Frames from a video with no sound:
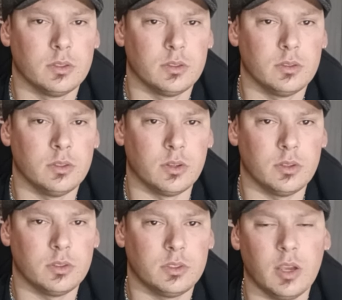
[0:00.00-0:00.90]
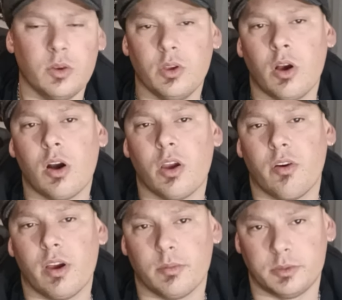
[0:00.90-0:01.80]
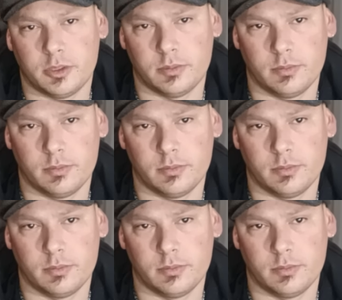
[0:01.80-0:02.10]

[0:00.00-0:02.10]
You know, tell your higher ups